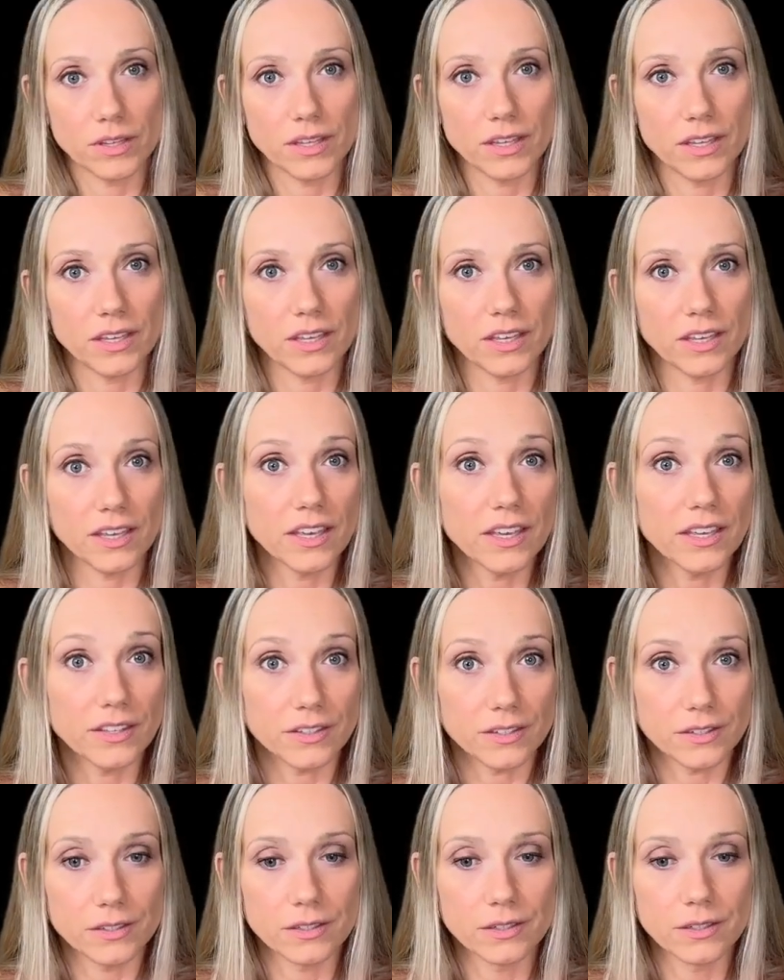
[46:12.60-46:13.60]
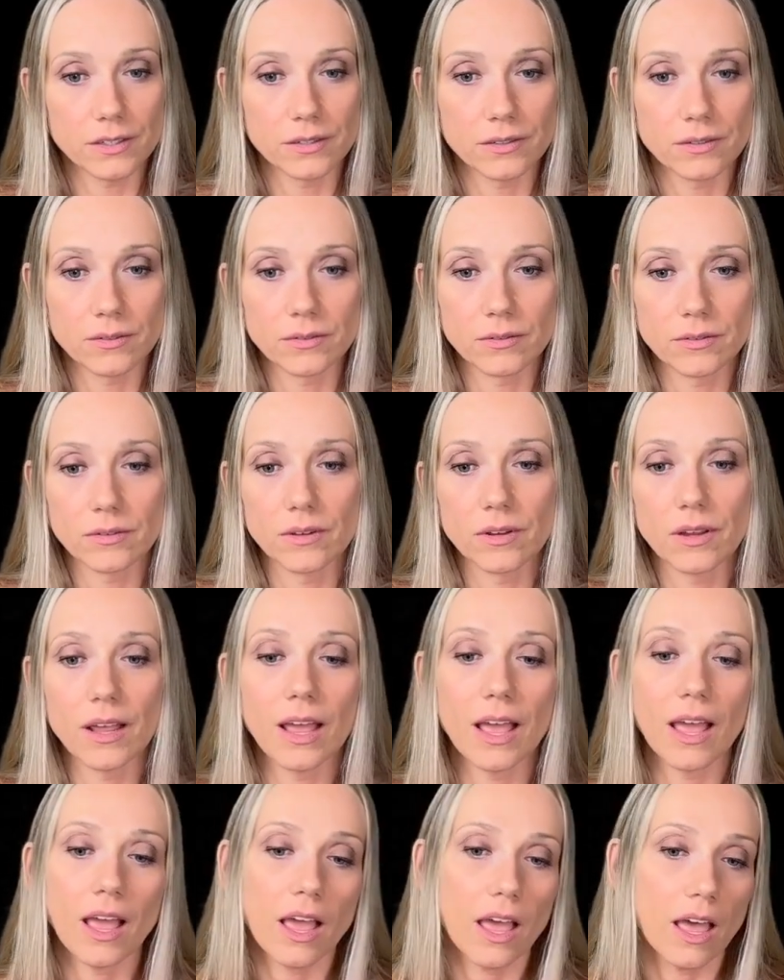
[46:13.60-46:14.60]
heater,
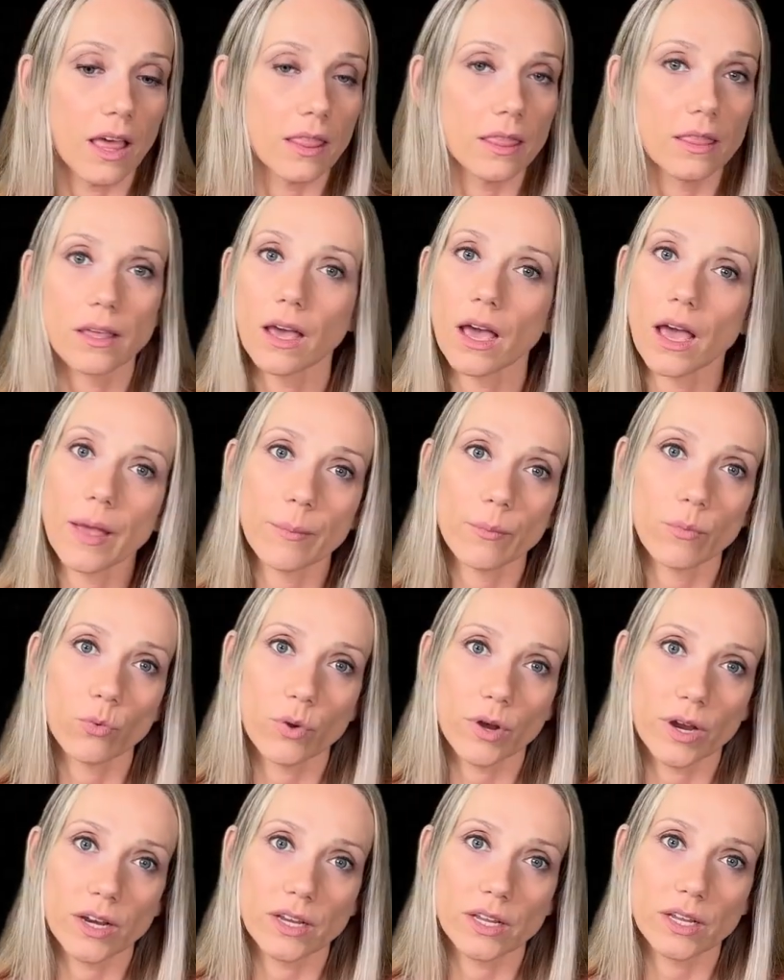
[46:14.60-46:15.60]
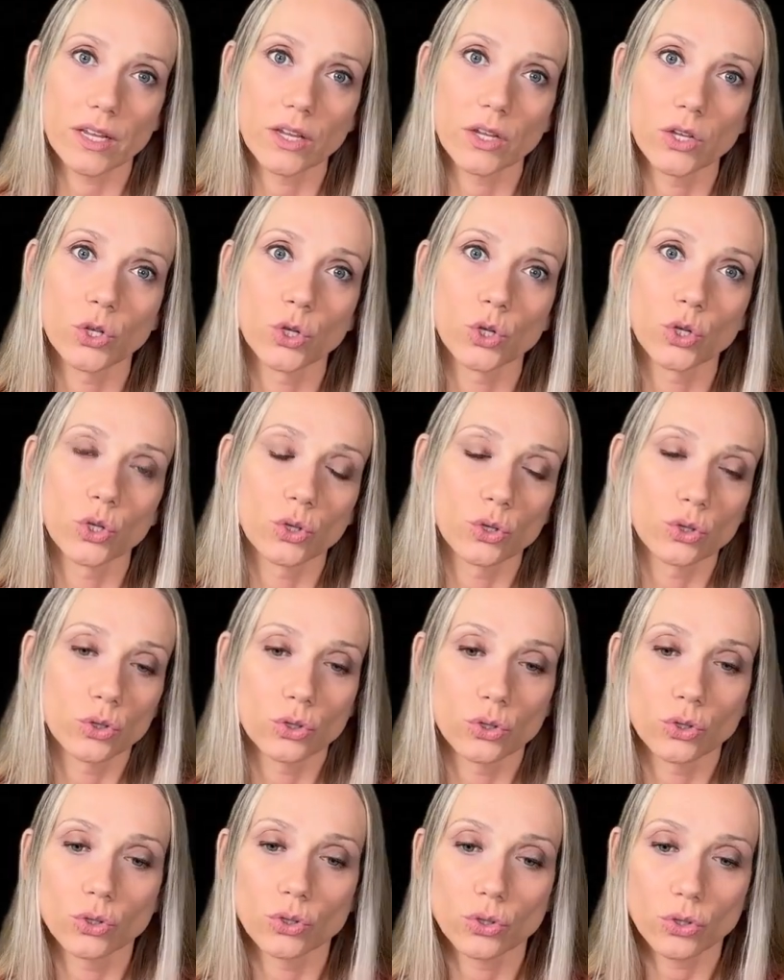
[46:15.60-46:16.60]
and I'm ready
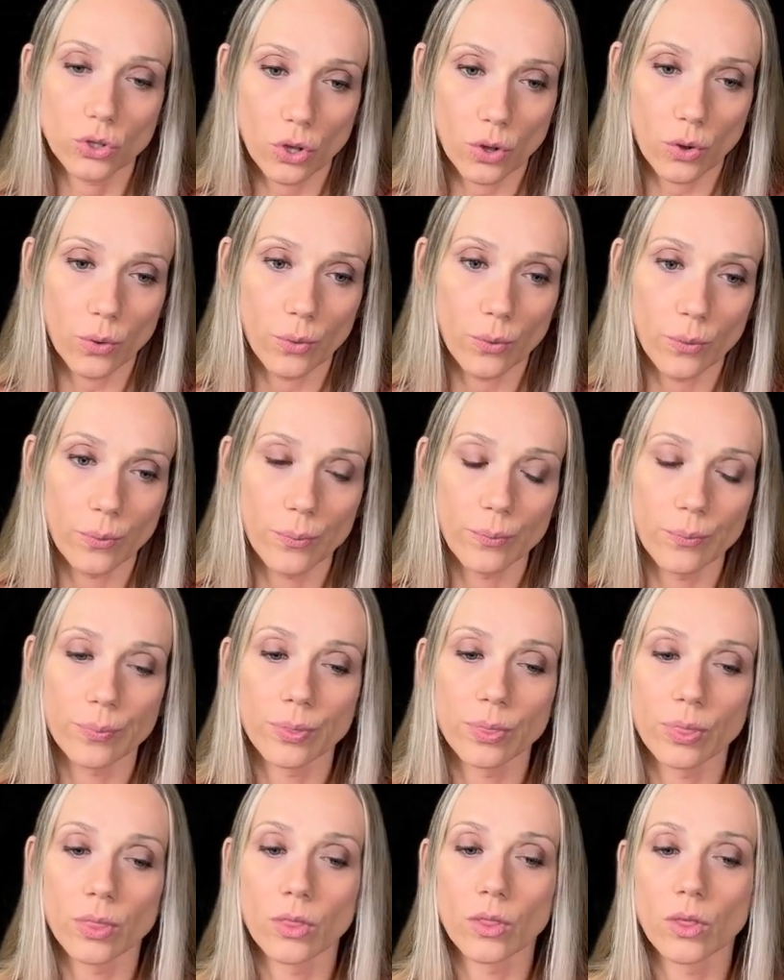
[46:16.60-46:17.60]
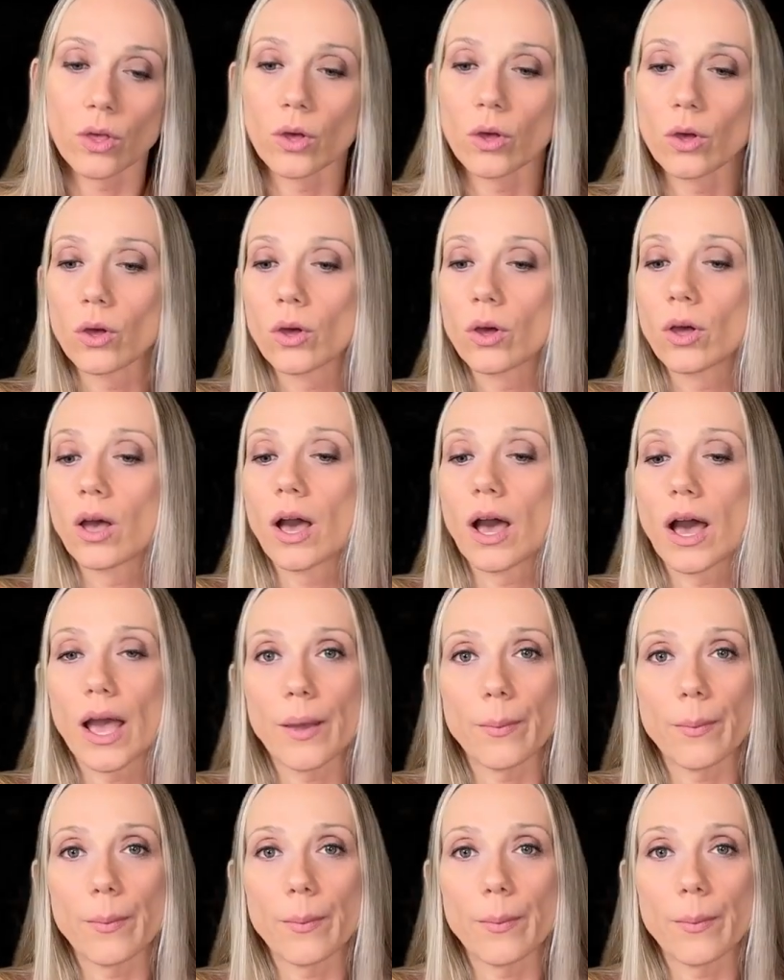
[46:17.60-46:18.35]
to go. I